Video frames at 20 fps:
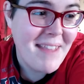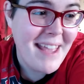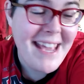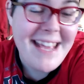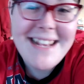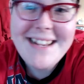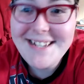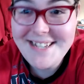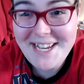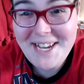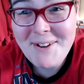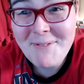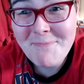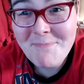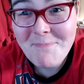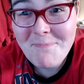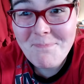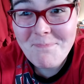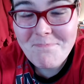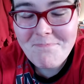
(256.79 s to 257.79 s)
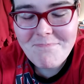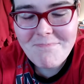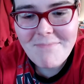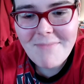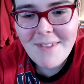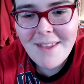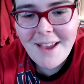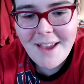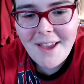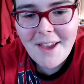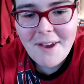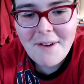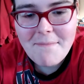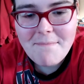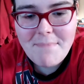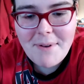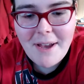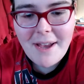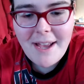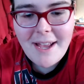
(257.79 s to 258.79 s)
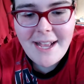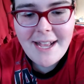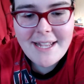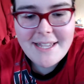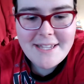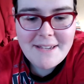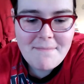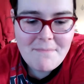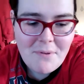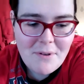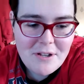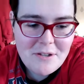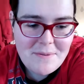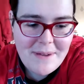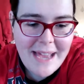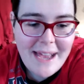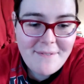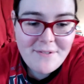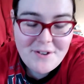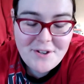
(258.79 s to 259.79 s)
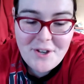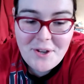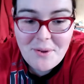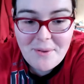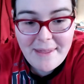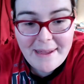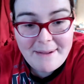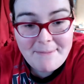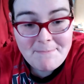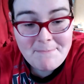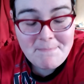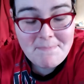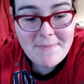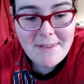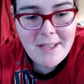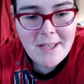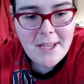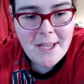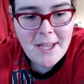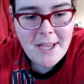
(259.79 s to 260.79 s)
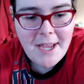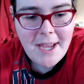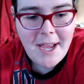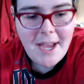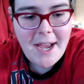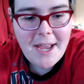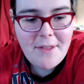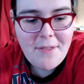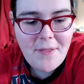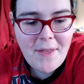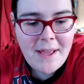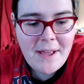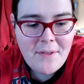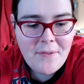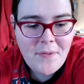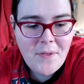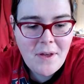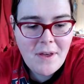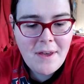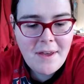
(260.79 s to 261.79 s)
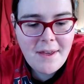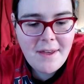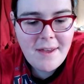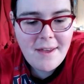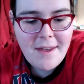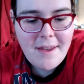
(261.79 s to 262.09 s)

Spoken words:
easy, but at some points we have to do that. I think that